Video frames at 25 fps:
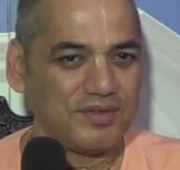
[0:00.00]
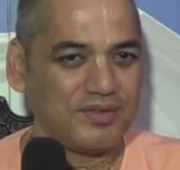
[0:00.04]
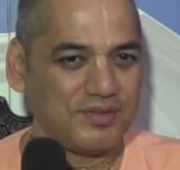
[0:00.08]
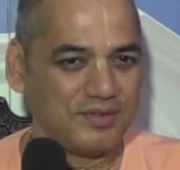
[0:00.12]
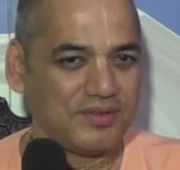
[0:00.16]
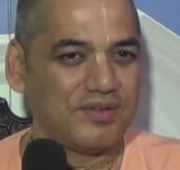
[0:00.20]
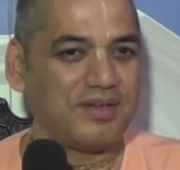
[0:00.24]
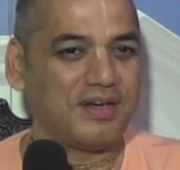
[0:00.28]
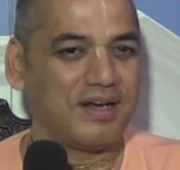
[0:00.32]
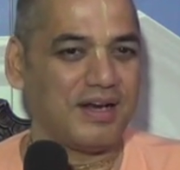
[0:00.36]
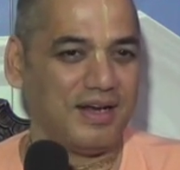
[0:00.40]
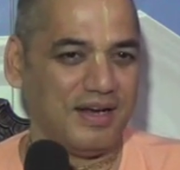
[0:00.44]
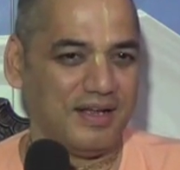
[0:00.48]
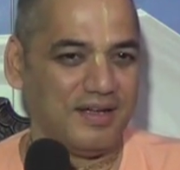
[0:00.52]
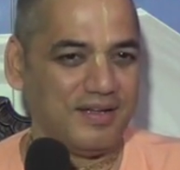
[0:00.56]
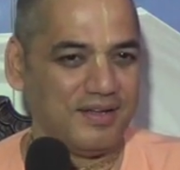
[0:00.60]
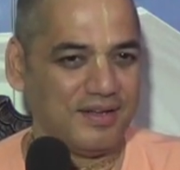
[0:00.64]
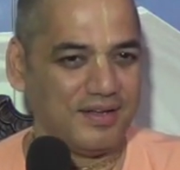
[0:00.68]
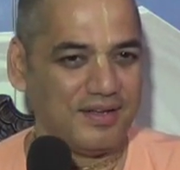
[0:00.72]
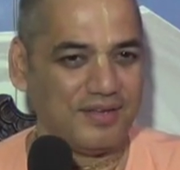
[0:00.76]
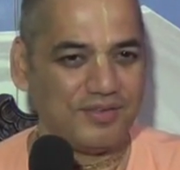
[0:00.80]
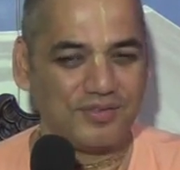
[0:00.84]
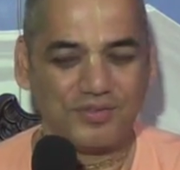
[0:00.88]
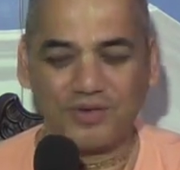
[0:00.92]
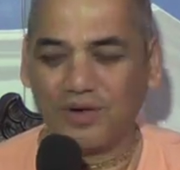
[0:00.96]
Generally.
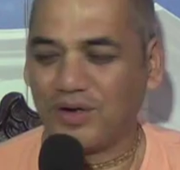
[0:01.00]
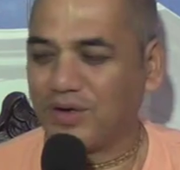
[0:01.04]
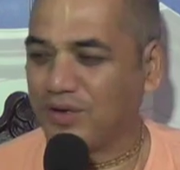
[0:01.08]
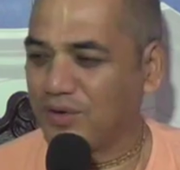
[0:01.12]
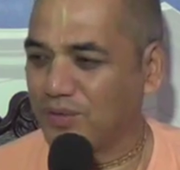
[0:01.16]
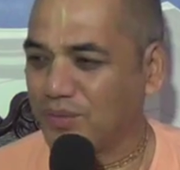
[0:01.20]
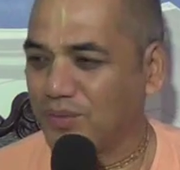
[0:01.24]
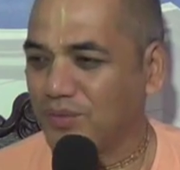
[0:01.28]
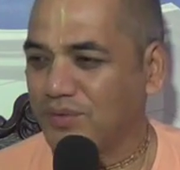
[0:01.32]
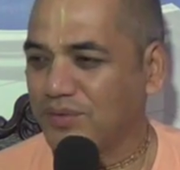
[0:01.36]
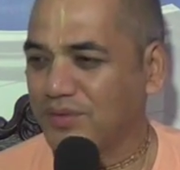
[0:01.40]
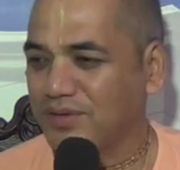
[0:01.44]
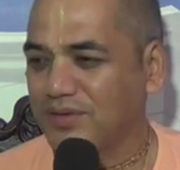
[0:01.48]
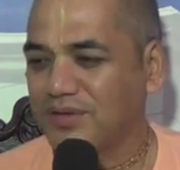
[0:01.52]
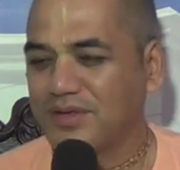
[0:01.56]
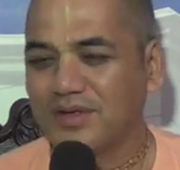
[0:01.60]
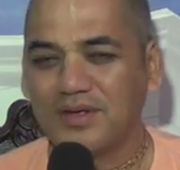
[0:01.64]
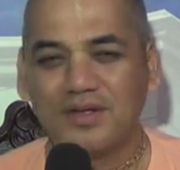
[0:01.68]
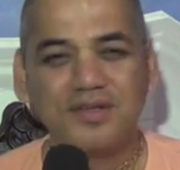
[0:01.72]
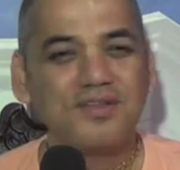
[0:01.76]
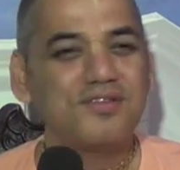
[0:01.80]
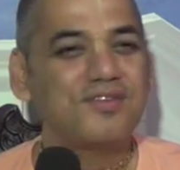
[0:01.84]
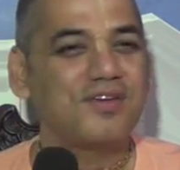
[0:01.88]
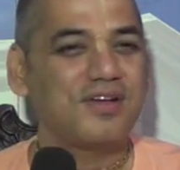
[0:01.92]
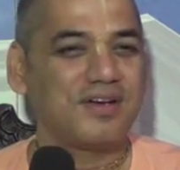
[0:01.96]
It's not a rule.
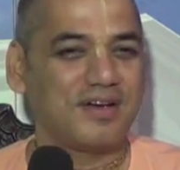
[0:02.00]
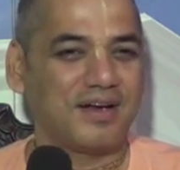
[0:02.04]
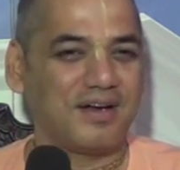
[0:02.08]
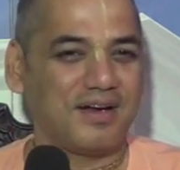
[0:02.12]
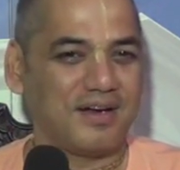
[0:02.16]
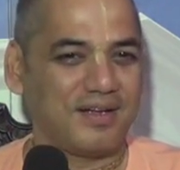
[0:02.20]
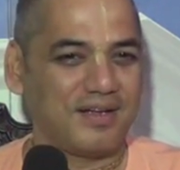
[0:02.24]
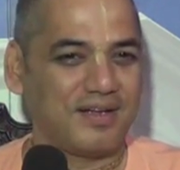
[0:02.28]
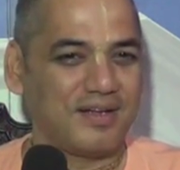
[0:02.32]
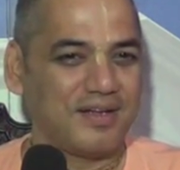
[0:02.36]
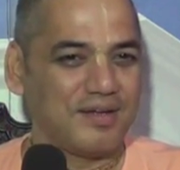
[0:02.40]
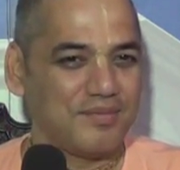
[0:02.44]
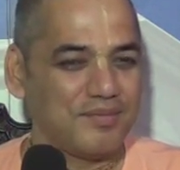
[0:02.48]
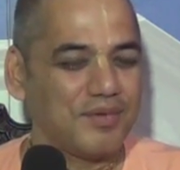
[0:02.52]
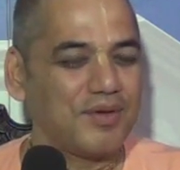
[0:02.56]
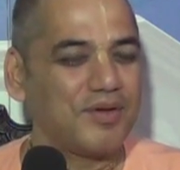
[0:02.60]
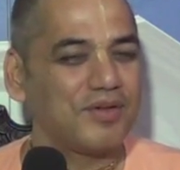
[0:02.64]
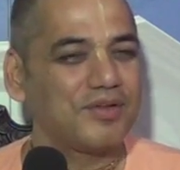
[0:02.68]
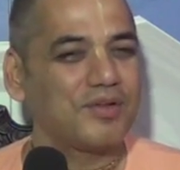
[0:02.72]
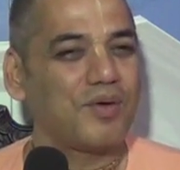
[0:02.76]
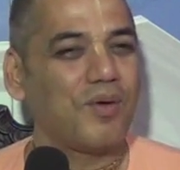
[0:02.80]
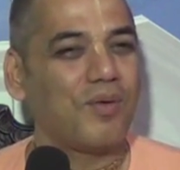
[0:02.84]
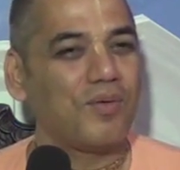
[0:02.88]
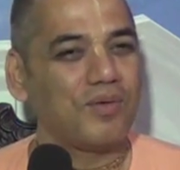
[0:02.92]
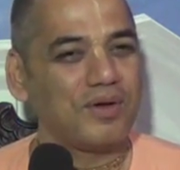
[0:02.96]
Generally.
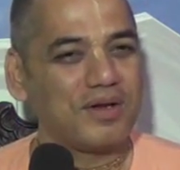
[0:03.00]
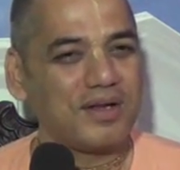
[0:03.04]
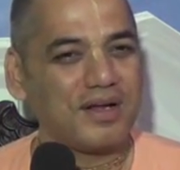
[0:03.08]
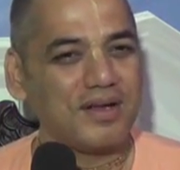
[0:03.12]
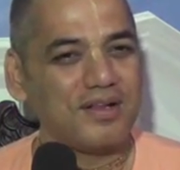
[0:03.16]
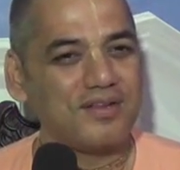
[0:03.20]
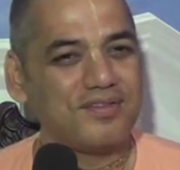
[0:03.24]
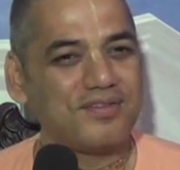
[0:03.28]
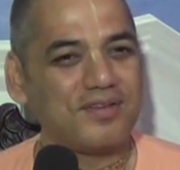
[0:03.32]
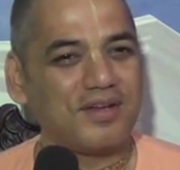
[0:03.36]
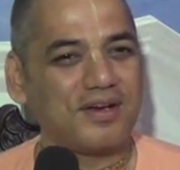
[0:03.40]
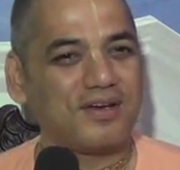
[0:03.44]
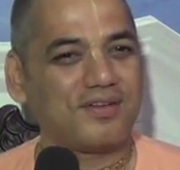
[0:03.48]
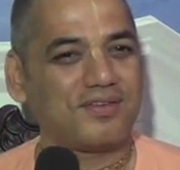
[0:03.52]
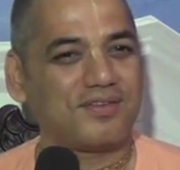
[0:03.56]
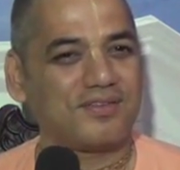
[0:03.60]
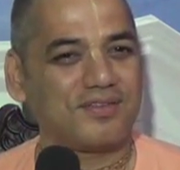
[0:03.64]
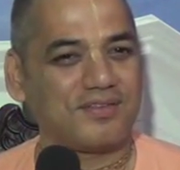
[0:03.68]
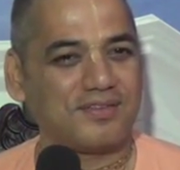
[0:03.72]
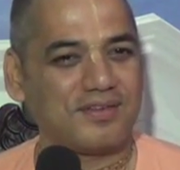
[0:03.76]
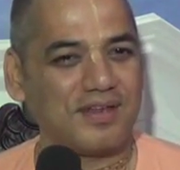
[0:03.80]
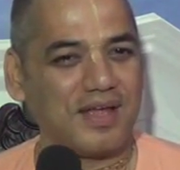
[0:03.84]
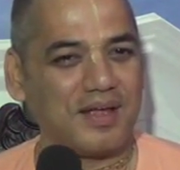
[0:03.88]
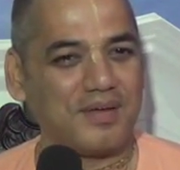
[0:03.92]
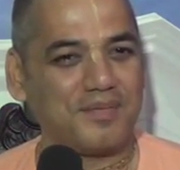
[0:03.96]
Because the whole culture is
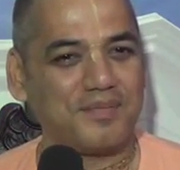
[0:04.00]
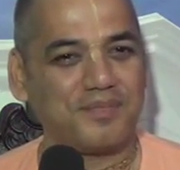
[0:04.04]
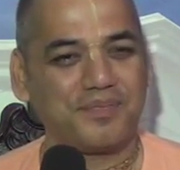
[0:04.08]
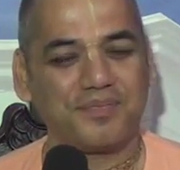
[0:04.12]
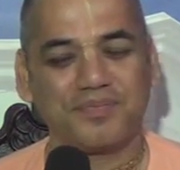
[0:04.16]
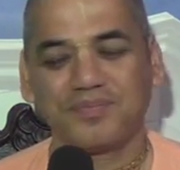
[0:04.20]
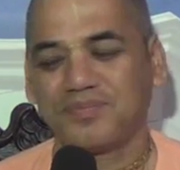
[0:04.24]
same.